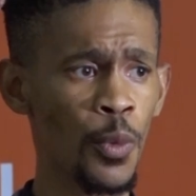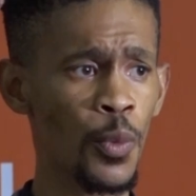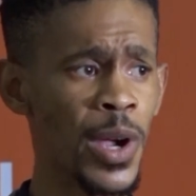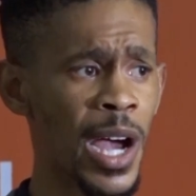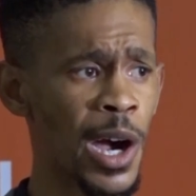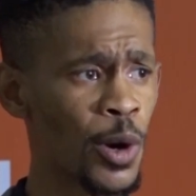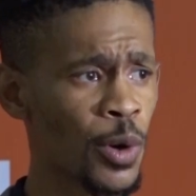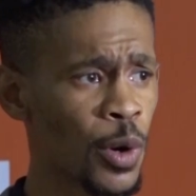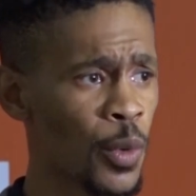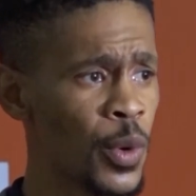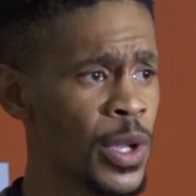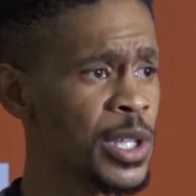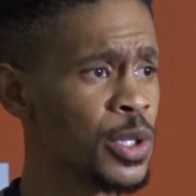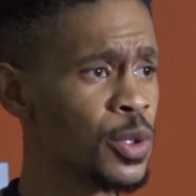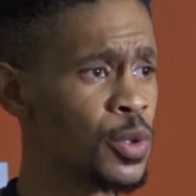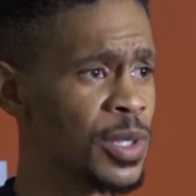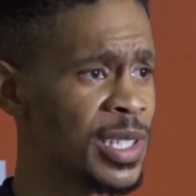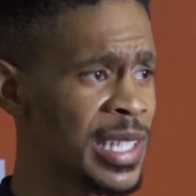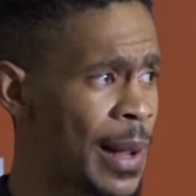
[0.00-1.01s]
we are growing
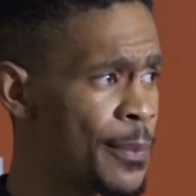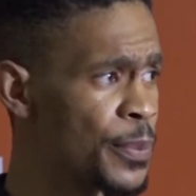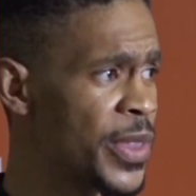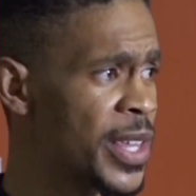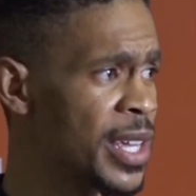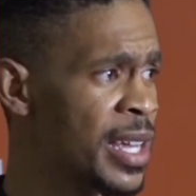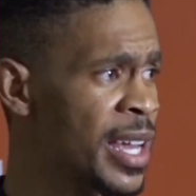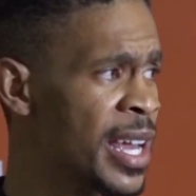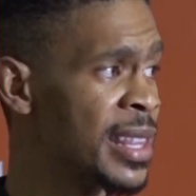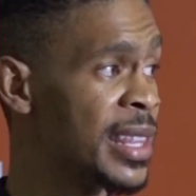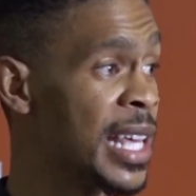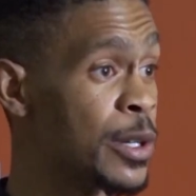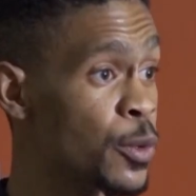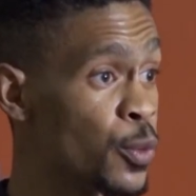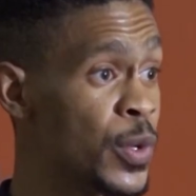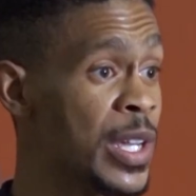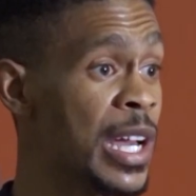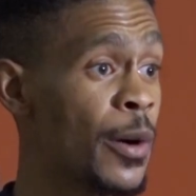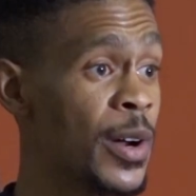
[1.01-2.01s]
into something that
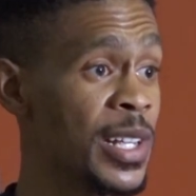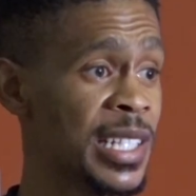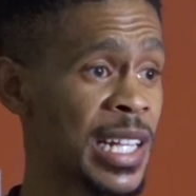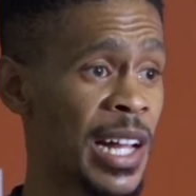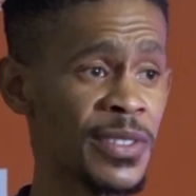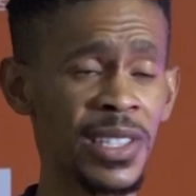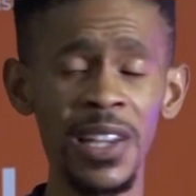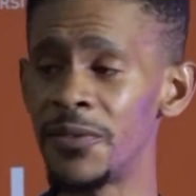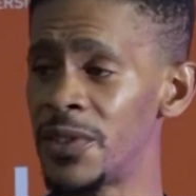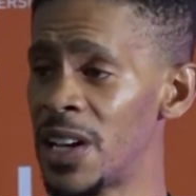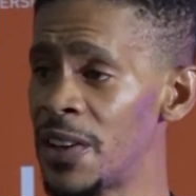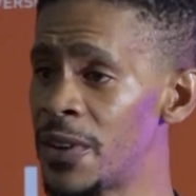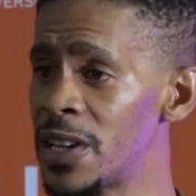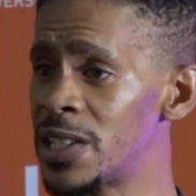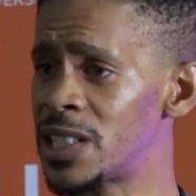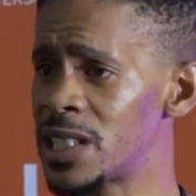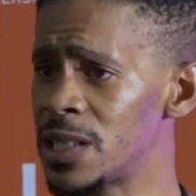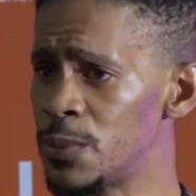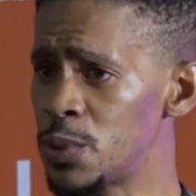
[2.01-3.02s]
we ourselves have never
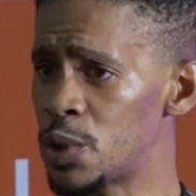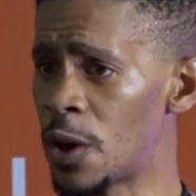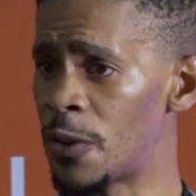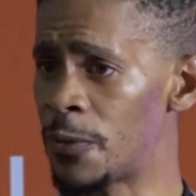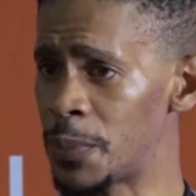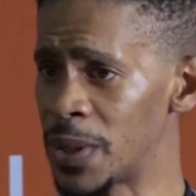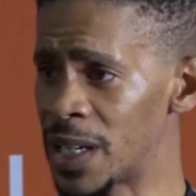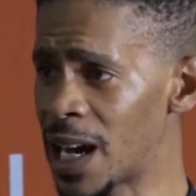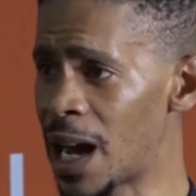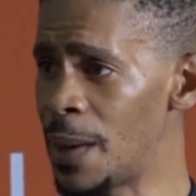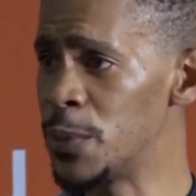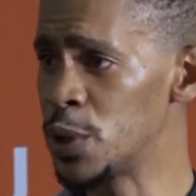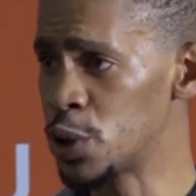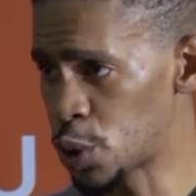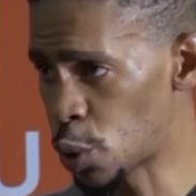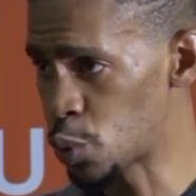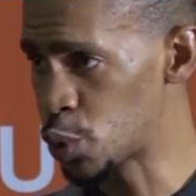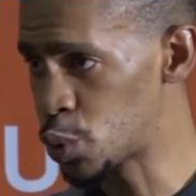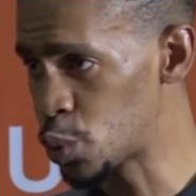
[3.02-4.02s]
dreamed of becoming
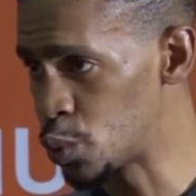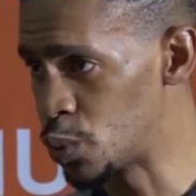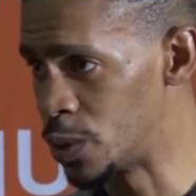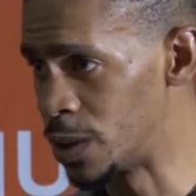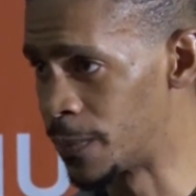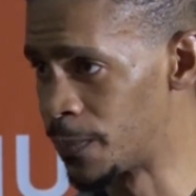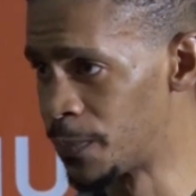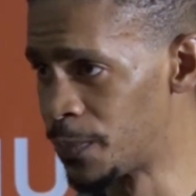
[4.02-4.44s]
so soon.